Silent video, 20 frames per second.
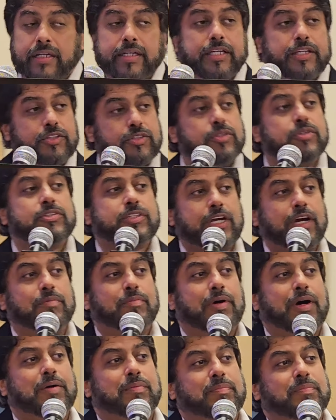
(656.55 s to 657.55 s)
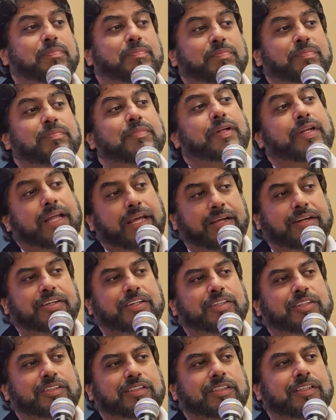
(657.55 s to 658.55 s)
Issues come up
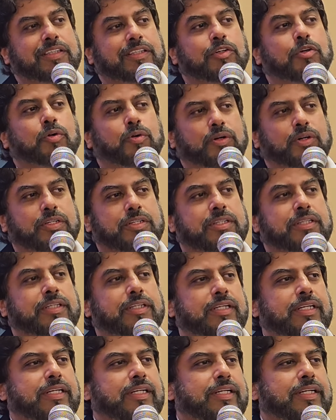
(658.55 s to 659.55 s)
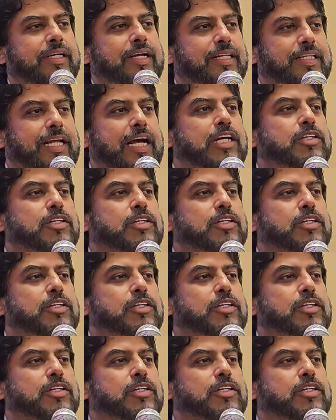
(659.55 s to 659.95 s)
later in court, and